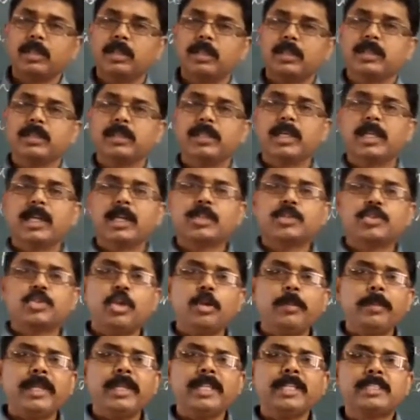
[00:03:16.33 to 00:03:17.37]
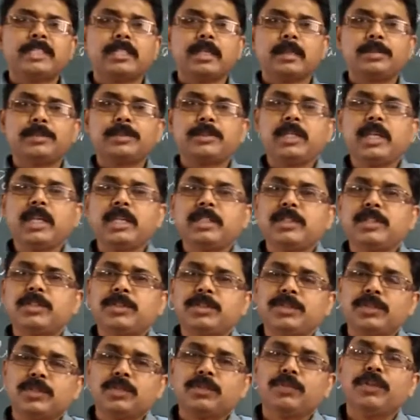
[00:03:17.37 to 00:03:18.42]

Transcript: there are so many substances